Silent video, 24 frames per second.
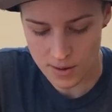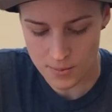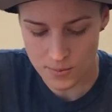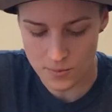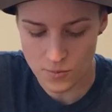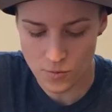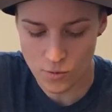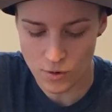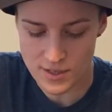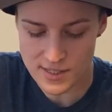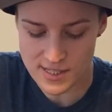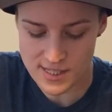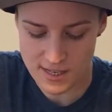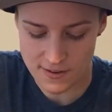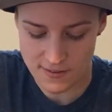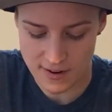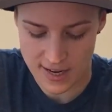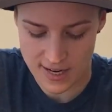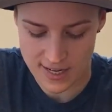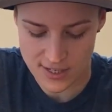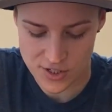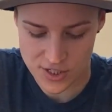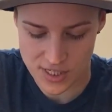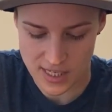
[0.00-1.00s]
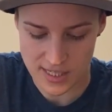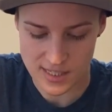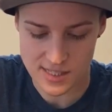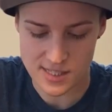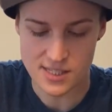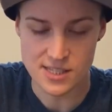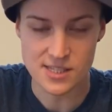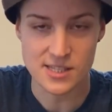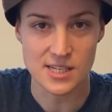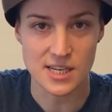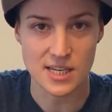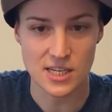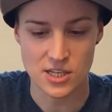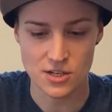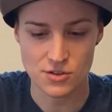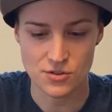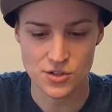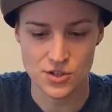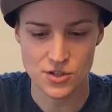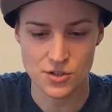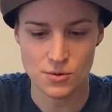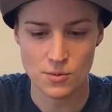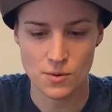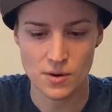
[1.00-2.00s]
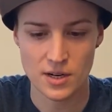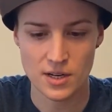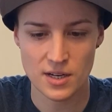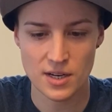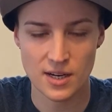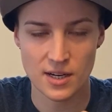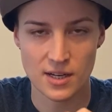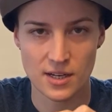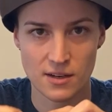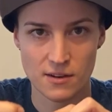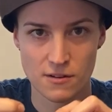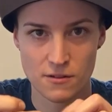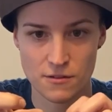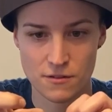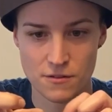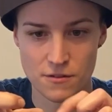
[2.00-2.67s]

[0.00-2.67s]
Once they've had a chance to sit, you do want to kind of